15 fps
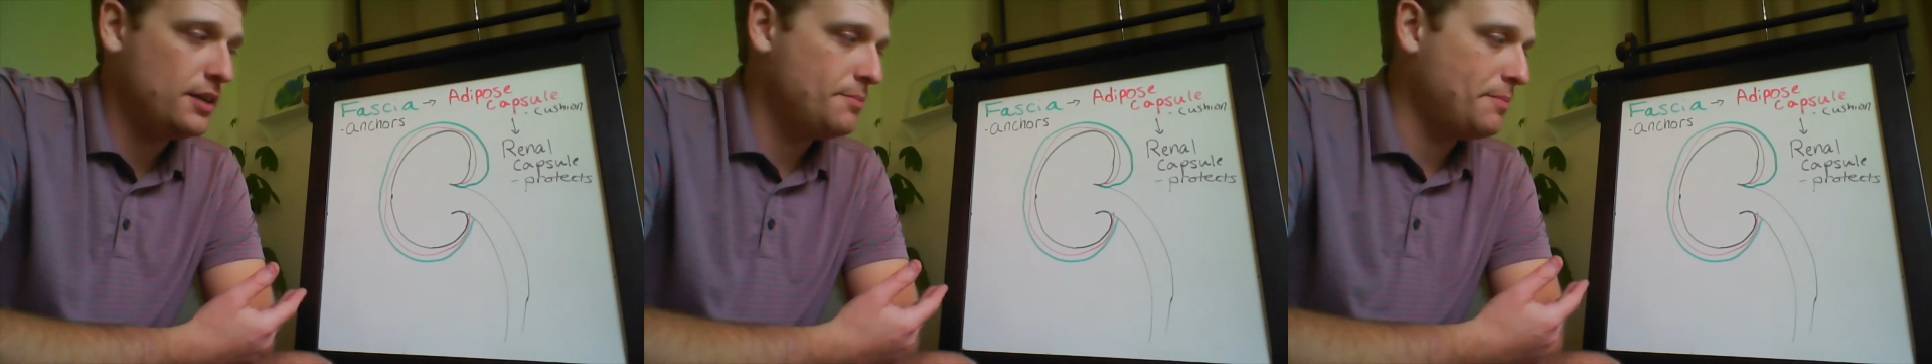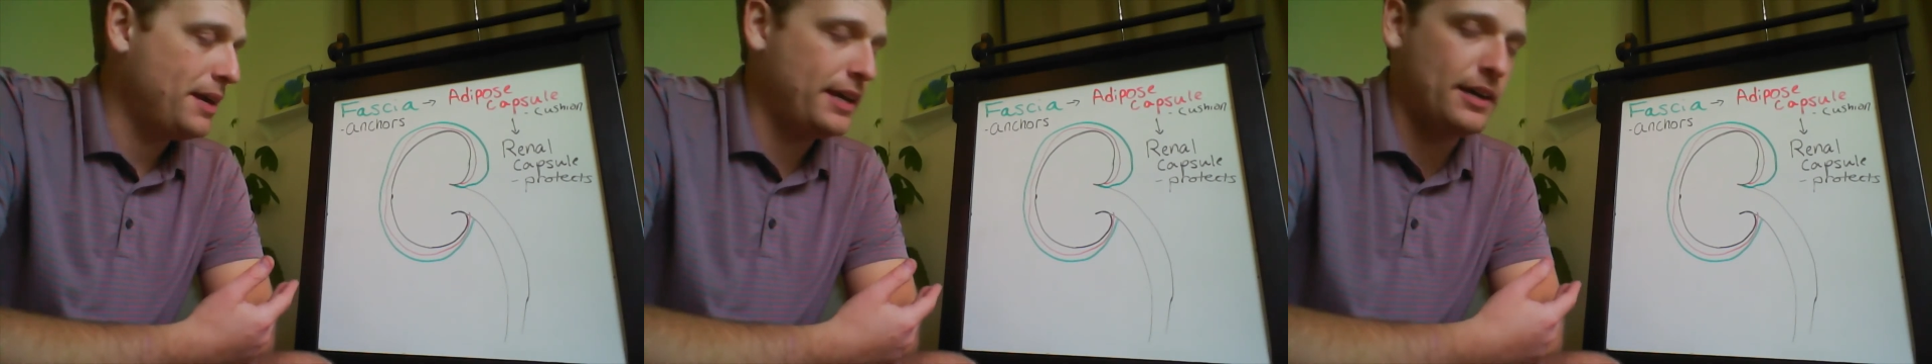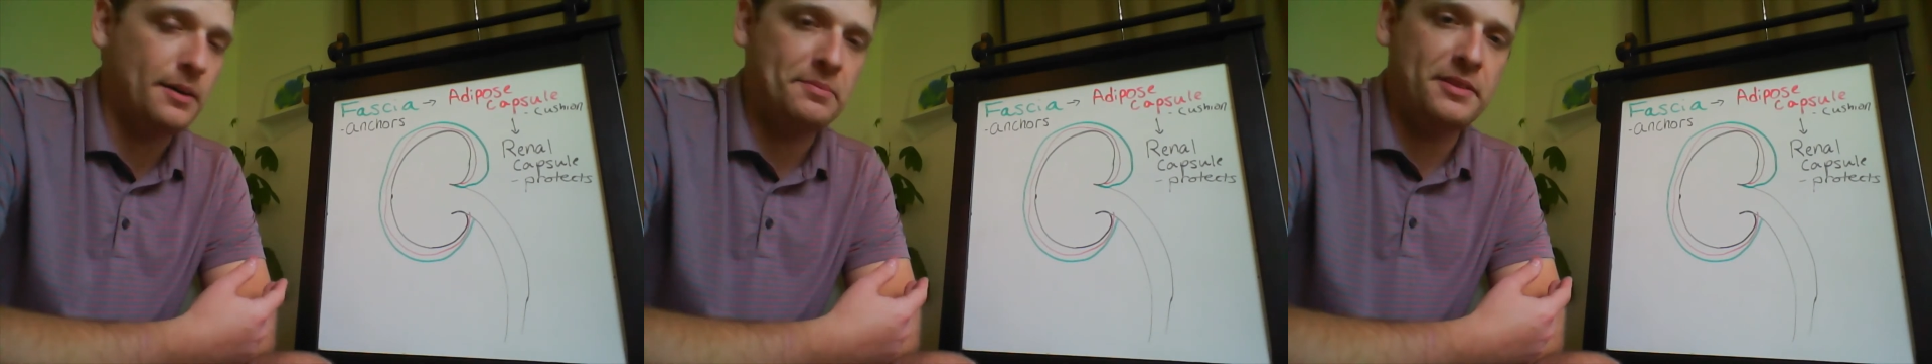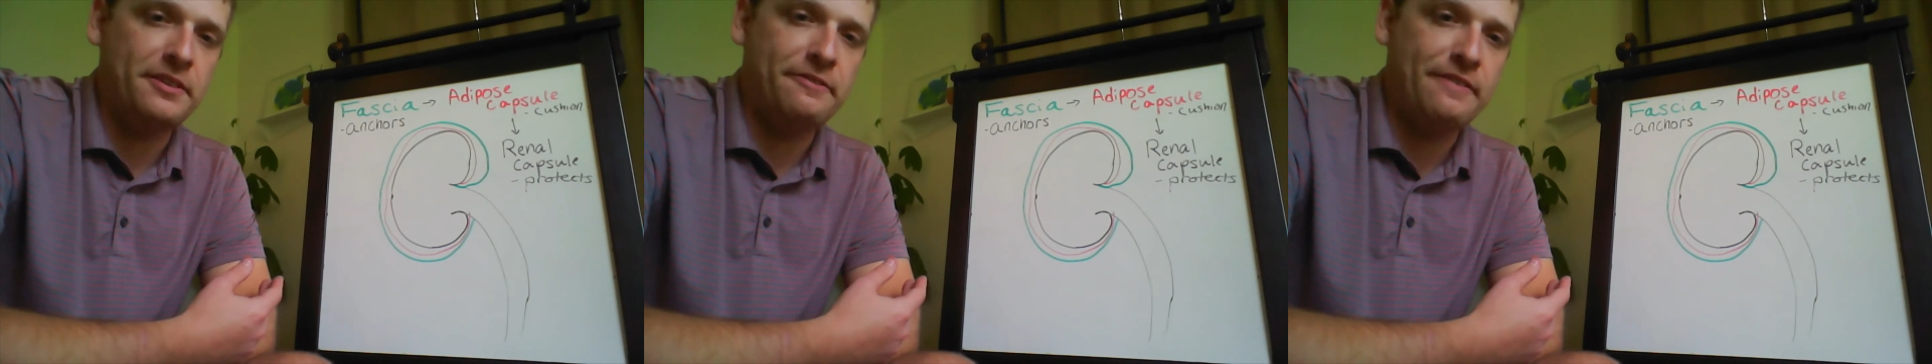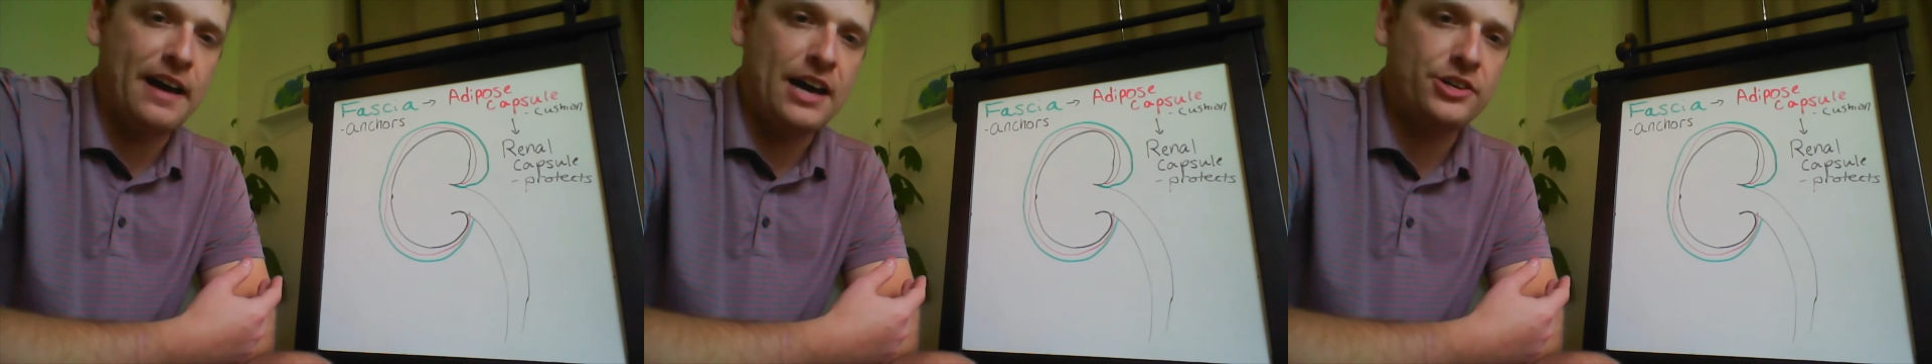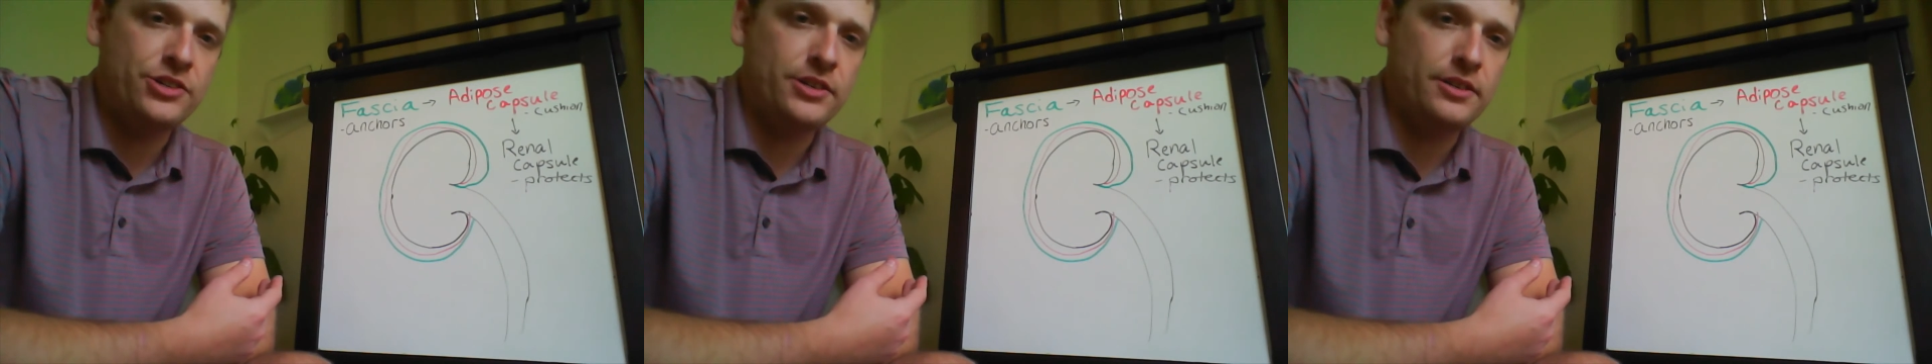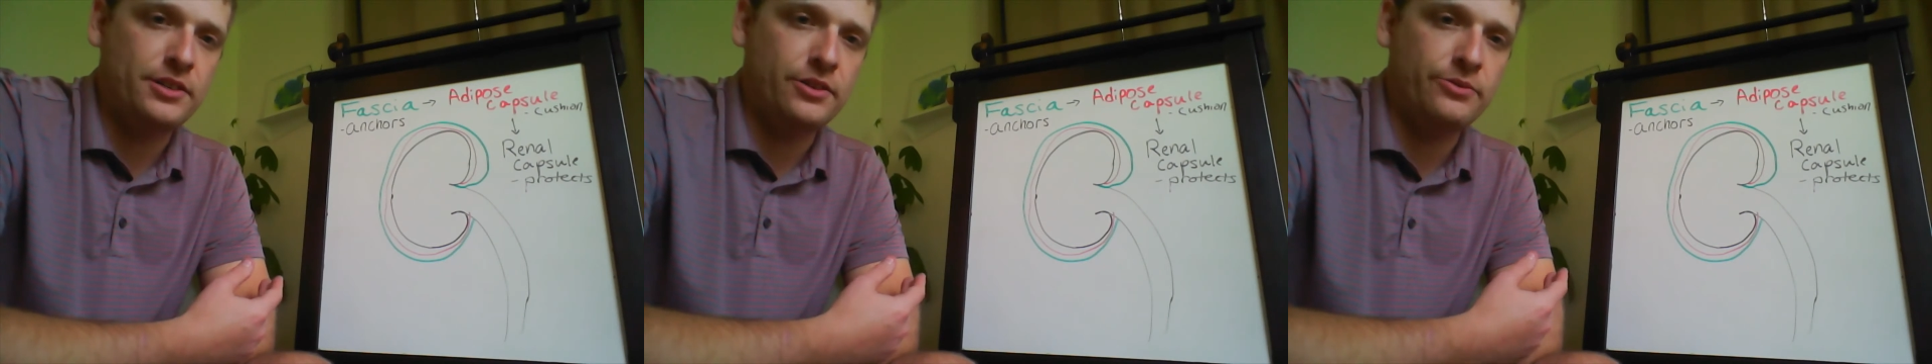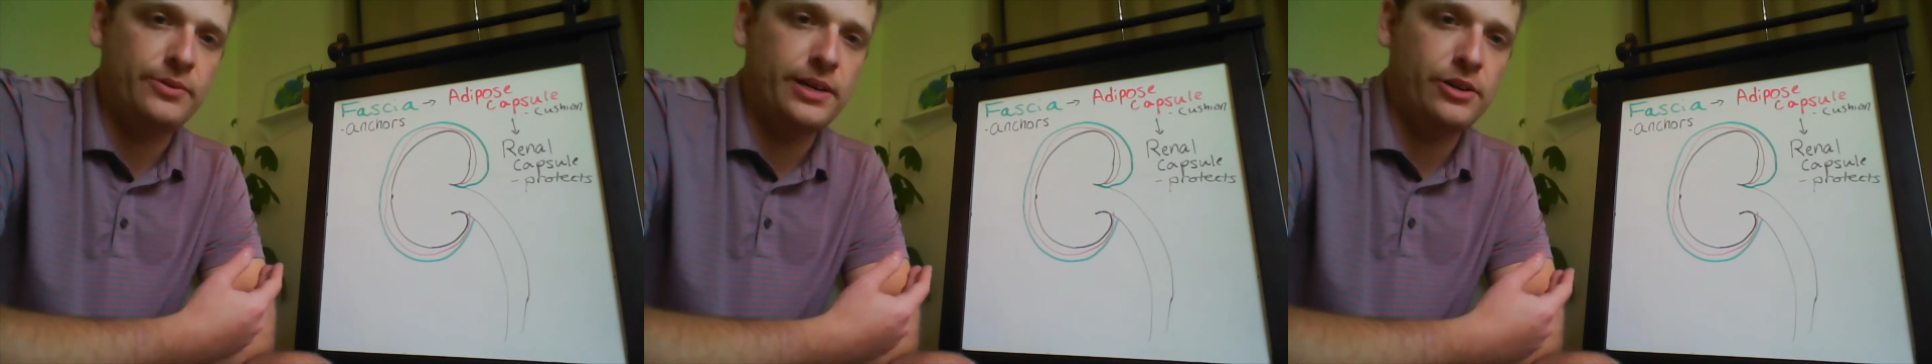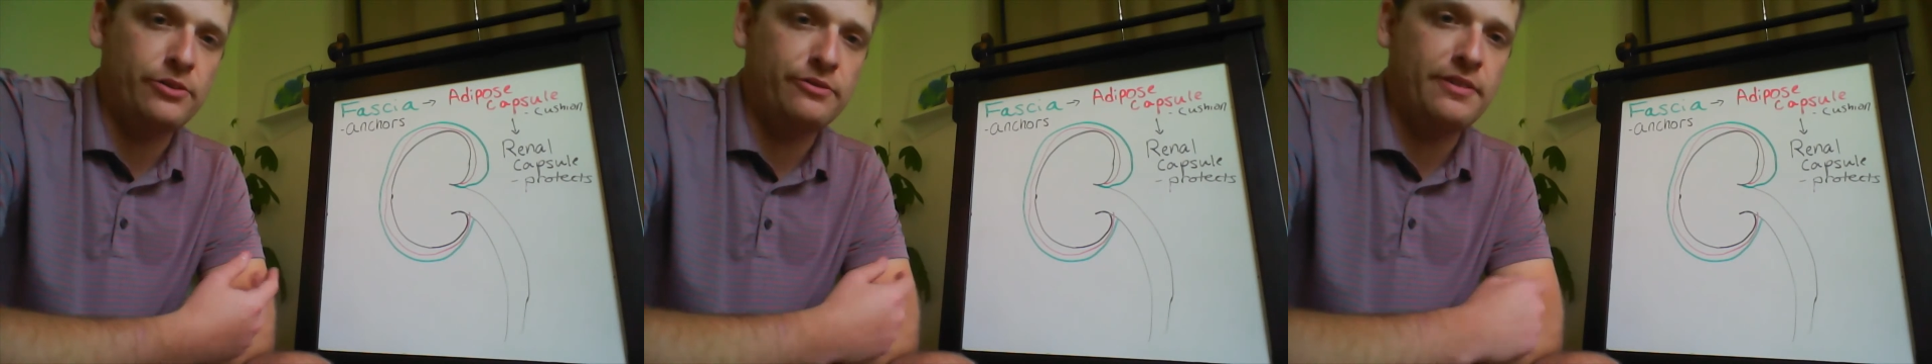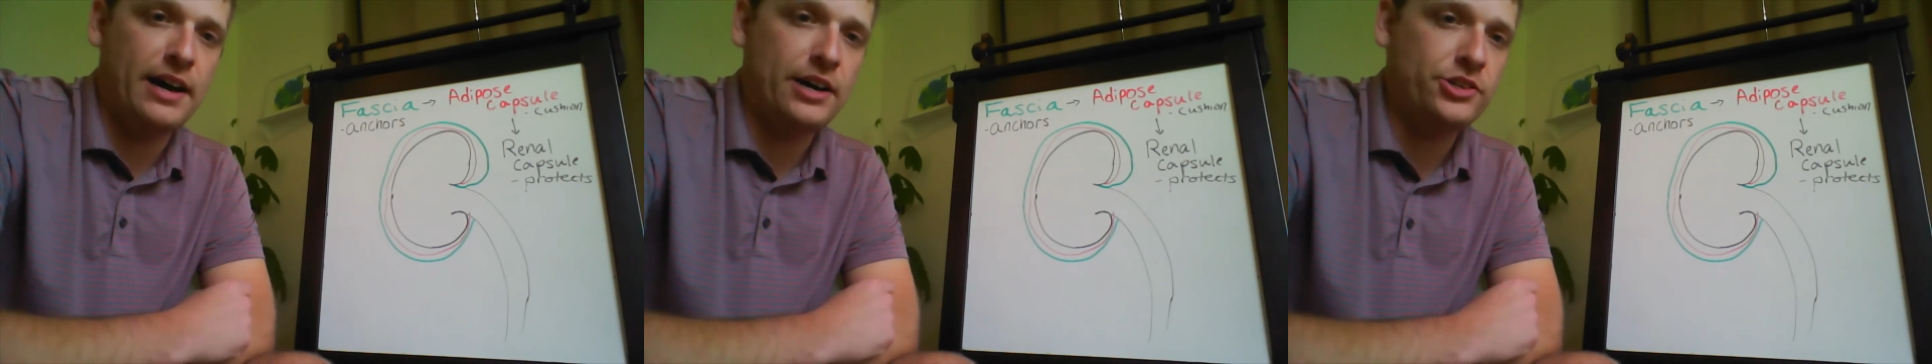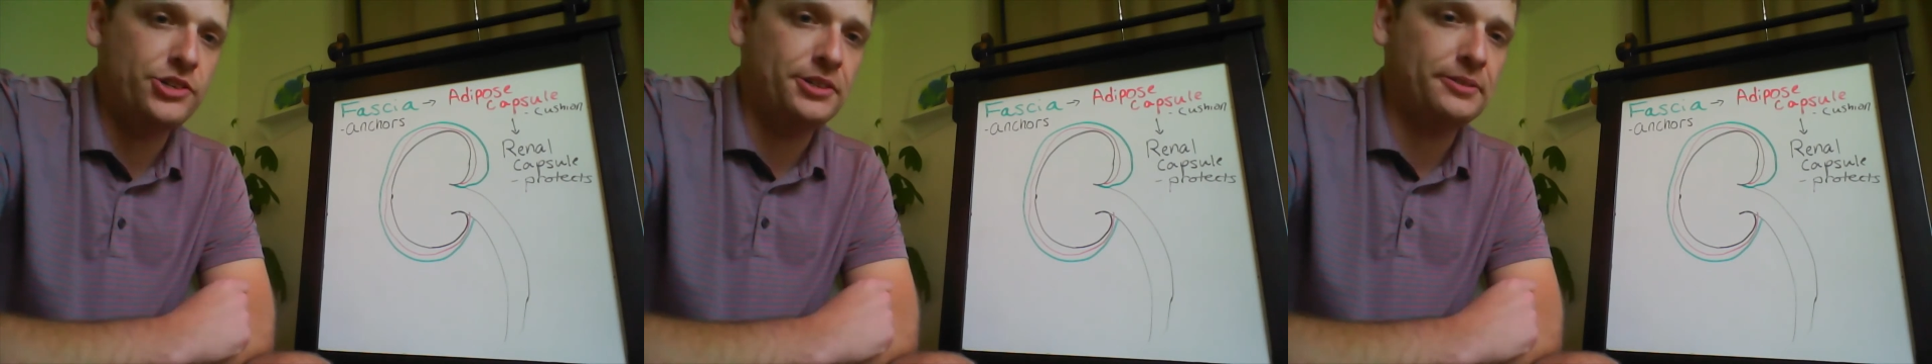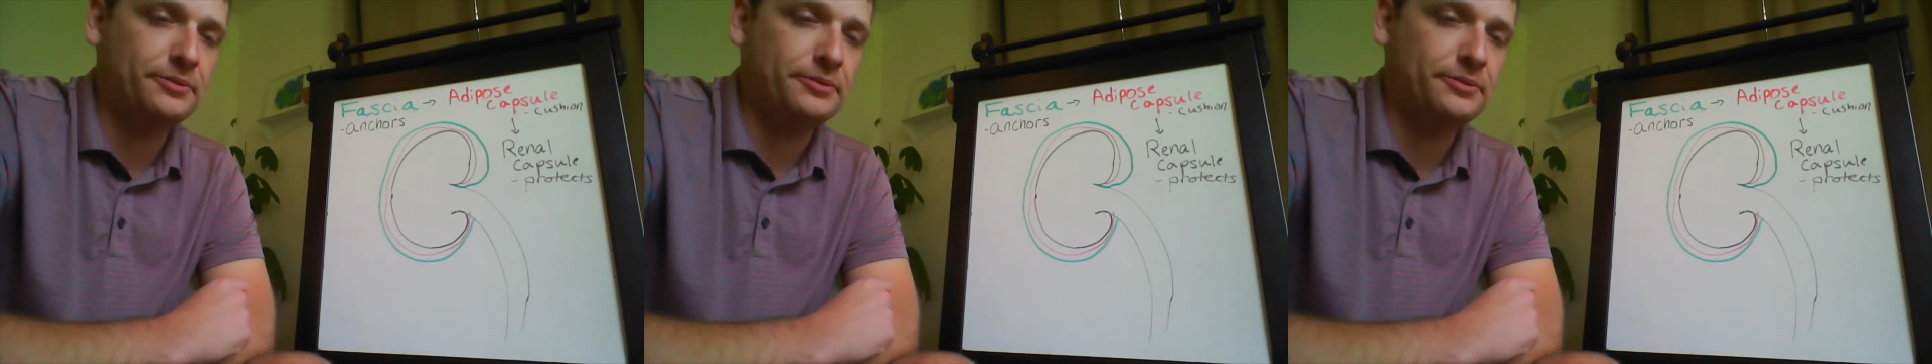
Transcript: make up the fascia, the renal fascia.